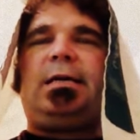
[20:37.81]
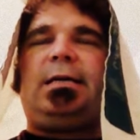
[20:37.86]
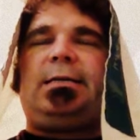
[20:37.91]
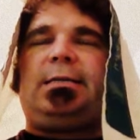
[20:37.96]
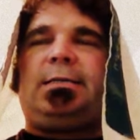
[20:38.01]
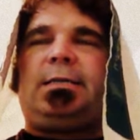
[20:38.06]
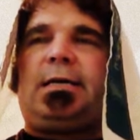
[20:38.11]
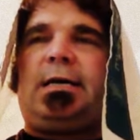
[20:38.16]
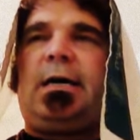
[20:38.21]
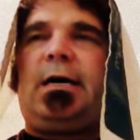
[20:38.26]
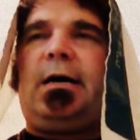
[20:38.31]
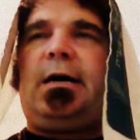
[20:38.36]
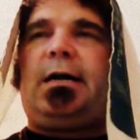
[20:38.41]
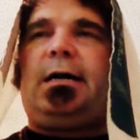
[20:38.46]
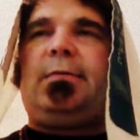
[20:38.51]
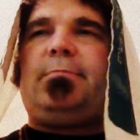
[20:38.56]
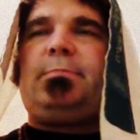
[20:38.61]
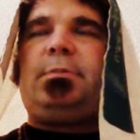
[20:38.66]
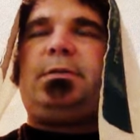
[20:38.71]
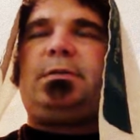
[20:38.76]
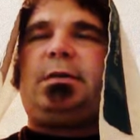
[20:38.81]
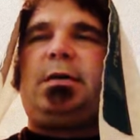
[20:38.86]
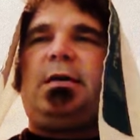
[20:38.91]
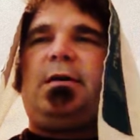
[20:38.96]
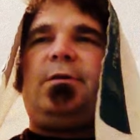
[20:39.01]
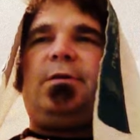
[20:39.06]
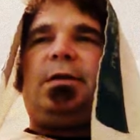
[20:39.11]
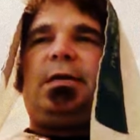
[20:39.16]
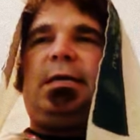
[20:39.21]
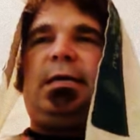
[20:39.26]
and times
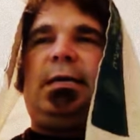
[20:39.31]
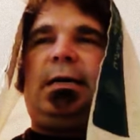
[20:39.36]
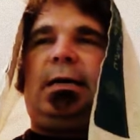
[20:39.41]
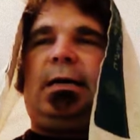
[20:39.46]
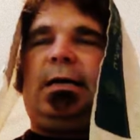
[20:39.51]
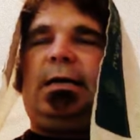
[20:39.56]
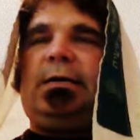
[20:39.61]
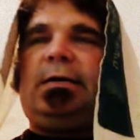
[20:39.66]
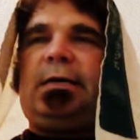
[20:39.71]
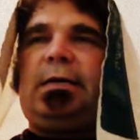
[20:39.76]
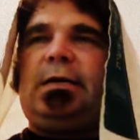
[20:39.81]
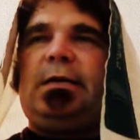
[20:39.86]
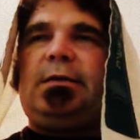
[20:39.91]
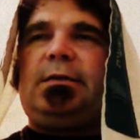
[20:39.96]
that God